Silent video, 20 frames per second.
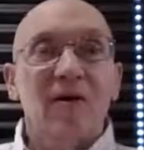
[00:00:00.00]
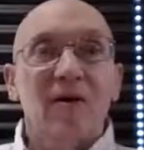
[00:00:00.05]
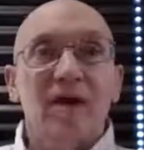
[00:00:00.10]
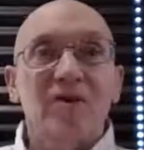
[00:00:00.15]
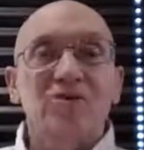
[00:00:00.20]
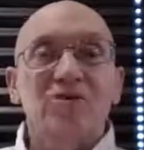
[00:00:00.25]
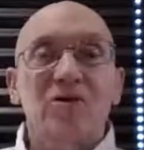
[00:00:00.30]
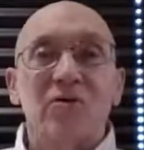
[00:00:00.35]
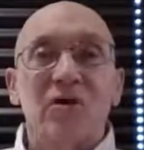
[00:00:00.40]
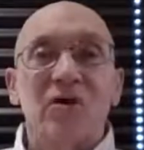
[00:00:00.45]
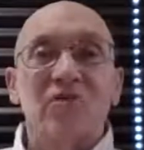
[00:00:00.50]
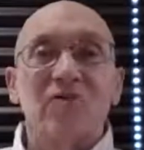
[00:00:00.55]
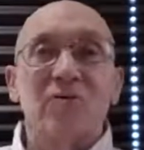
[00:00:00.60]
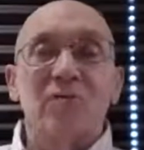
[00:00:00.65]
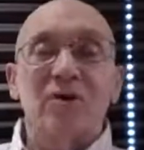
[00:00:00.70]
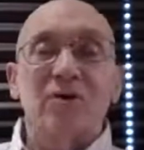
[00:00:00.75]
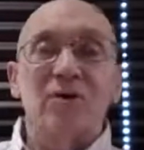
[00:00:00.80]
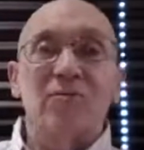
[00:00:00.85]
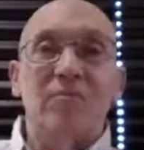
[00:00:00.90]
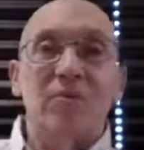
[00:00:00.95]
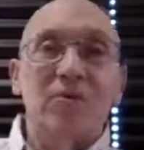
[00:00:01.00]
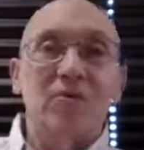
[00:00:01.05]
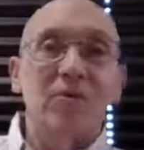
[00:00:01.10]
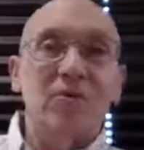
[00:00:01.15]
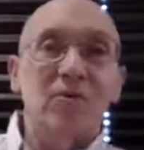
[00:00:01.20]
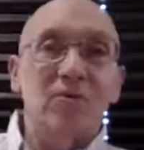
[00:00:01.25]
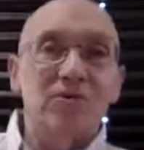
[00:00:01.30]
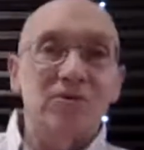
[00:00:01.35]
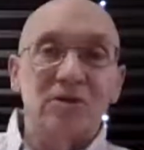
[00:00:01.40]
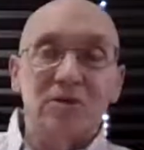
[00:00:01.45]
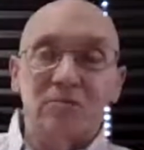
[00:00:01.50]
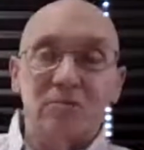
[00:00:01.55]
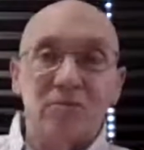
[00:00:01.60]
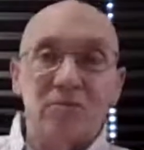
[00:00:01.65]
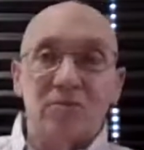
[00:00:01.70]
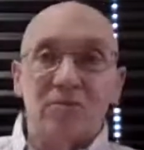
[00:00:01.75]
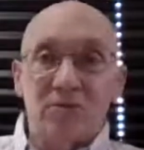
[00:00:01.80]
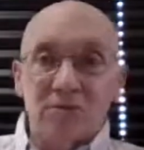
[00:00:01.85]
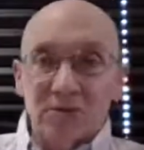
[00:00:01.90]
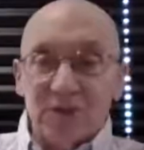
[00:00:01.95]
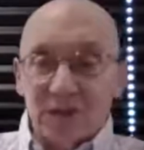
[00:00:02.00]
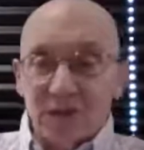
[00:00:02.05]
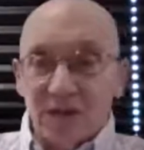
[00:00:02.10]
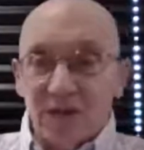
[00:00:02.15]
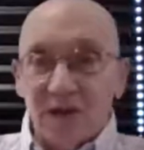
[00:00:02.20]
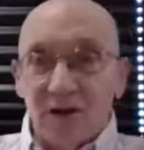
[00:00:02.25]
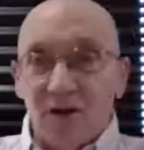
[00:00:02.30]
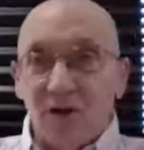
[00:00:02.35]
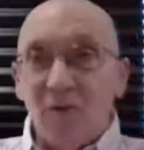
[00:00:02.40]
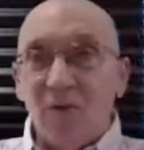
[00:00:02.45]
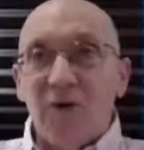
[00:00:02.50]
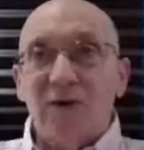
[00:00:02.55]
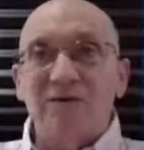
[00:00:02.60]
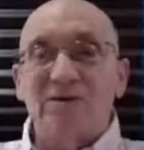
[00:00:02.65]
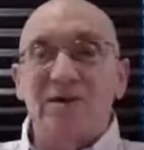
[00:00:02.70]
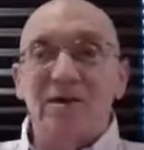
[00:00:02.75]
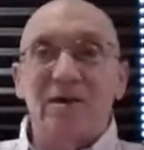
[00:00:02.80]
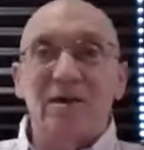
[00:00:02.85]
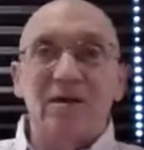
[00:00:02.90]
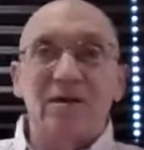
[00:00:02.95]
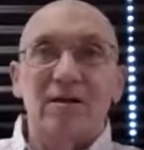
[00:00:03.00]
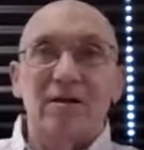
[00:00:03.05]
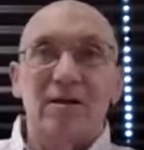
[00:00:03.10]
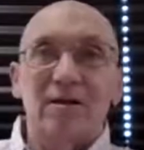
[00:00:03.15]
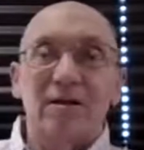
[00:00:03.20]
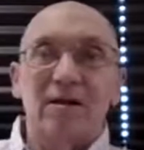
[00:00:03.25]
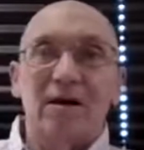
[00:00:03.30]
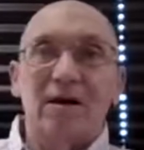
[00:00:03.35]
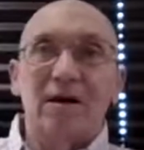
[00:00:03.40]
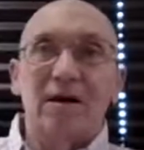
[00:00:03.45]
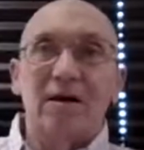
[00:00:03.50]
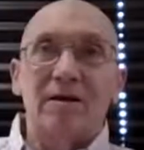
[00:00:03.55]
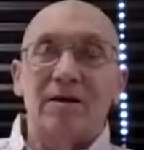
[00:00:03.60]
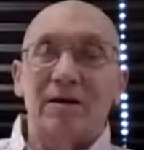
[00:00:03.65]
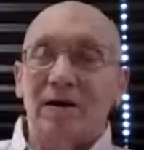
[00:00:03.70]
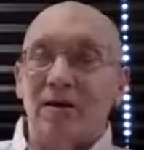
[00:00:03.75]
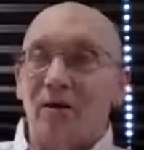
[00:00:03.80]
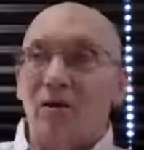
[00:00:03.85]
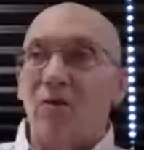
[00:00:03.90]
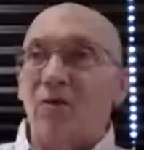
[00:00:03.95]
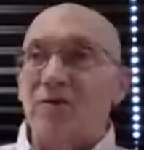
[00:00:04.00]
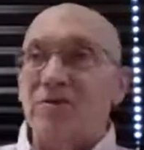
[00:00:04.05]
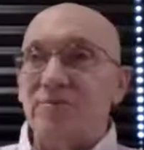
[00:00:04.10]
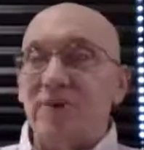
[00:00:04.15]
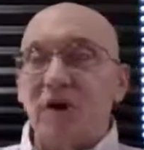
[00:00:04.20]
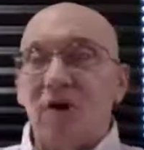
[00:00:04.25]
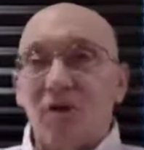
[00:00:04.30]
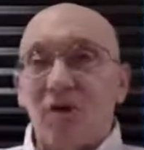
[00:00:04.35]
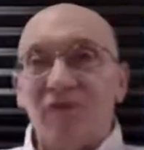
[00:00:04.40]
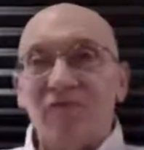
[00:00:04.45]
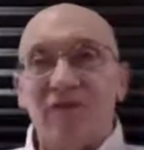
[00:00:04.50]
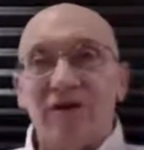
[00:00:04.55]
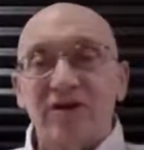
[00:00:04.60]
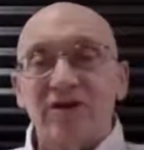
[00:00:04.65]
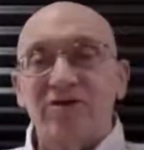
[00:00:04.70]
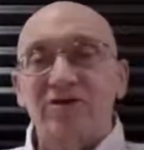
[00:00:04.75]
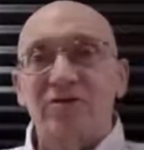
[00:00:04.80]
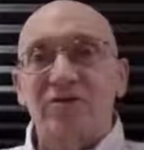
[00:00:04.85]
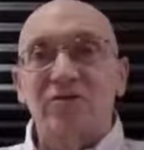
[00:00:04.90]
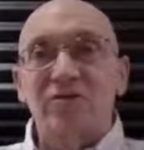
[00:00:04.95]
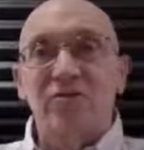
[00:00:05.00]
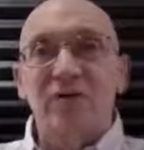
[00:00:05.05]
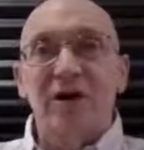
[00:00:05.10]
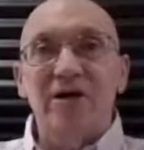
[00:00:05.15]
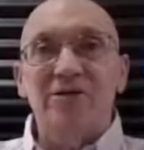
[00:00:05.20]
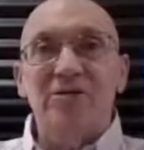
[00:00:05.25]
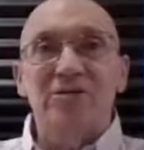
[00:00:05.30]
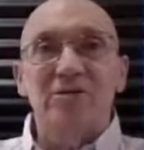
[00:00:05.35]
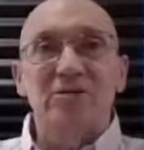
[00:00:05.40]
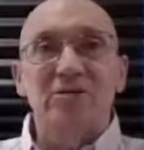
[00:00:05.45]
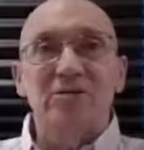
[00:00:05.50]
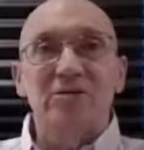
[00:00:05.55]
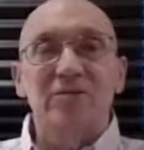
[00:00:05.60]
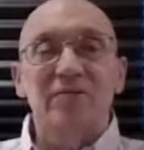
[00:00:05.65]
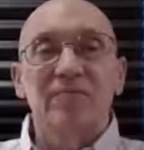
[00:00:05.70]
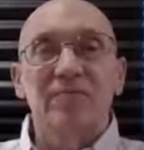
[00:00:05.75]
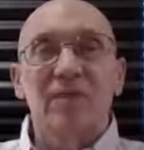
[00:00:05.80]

And so even when the Buddha was always in, not always, but often in situations